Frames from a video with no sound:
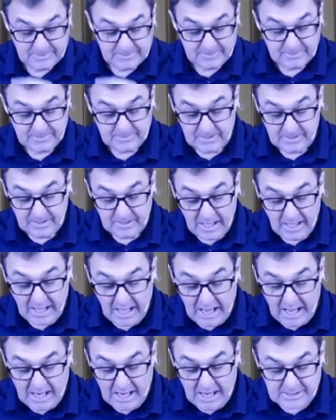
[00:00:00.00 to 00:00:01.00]
and
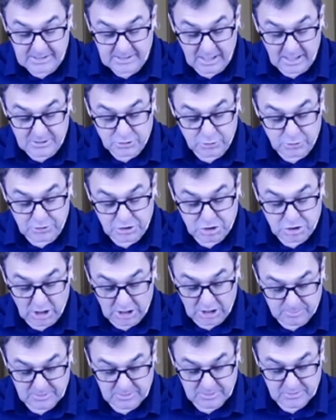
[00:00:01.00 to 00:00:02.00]
unto the judgments
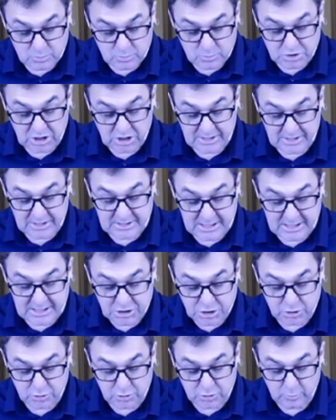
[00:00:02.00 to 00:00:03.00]
which I teach you
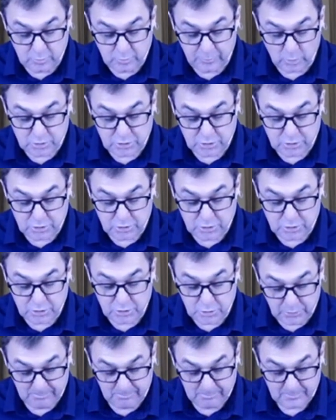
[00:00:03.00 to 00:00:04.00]
for to do them
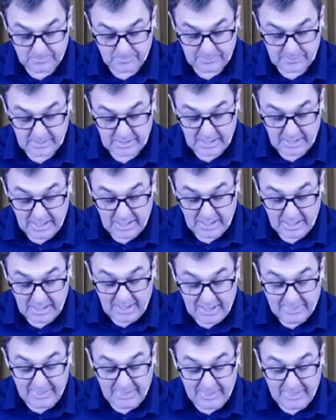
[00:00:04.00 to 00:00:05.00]
that
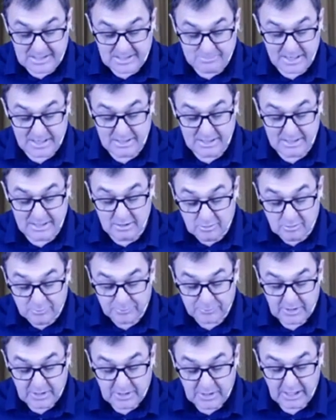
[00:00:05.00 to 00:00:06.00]
ye may live
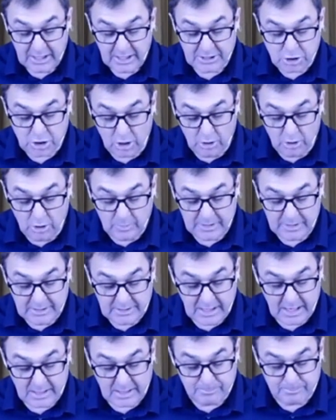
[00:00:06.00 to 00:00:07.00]
and go in and
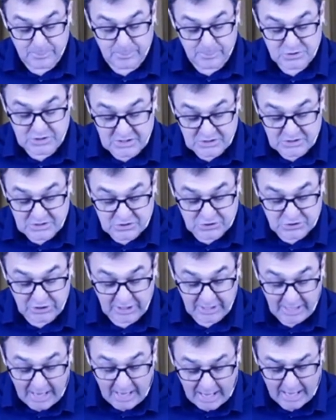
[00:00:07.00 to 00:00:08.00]
possess the
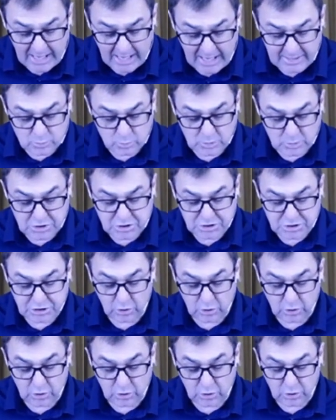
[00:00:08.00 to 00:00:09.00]
land which the Lord
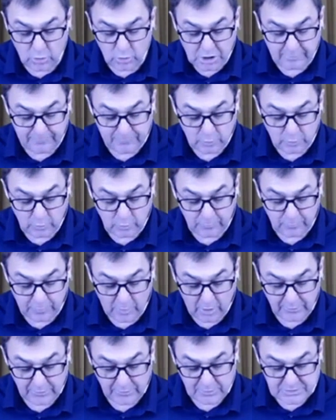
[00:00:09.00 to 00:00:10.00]
God of your fathers
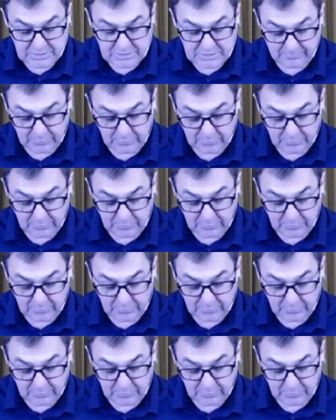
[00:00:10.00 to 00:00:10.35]
giveth you.